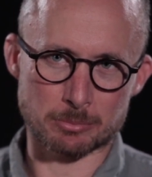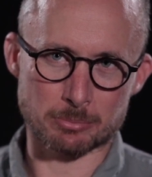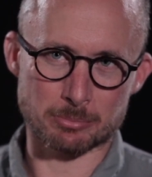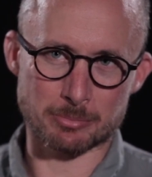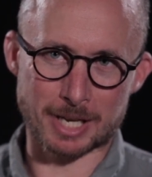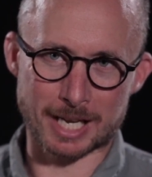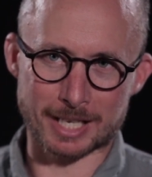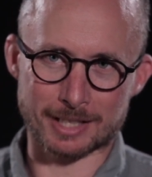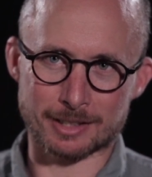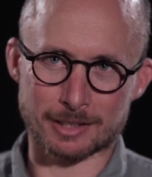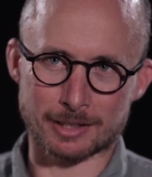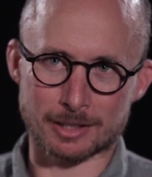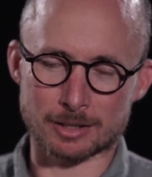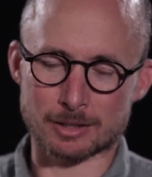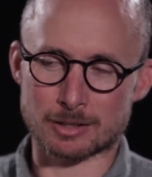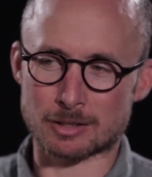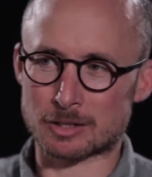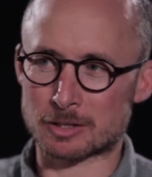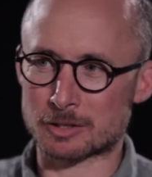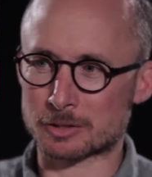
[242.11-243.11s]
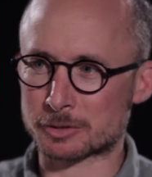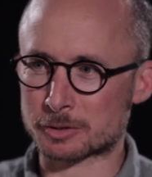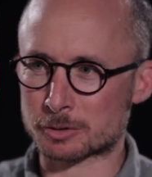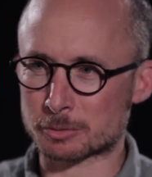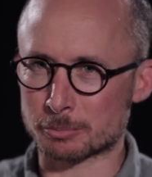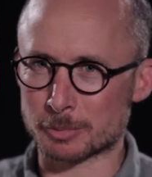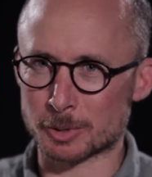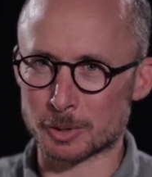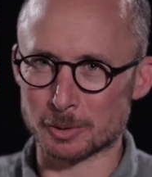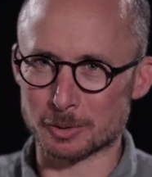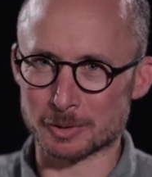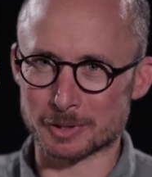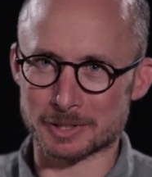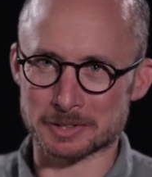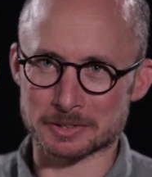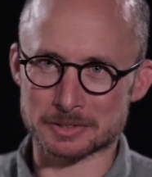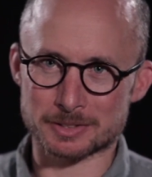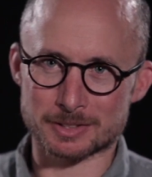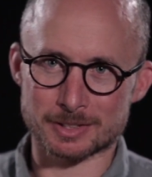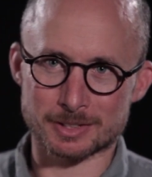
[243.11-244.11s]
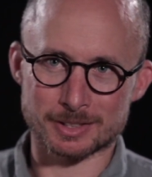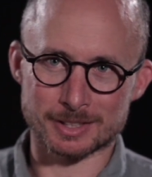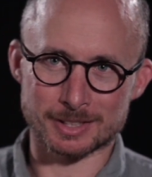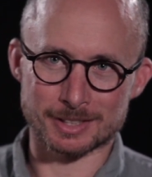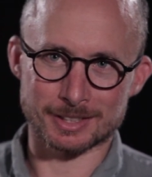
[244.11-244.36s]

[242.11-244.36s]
making the smallest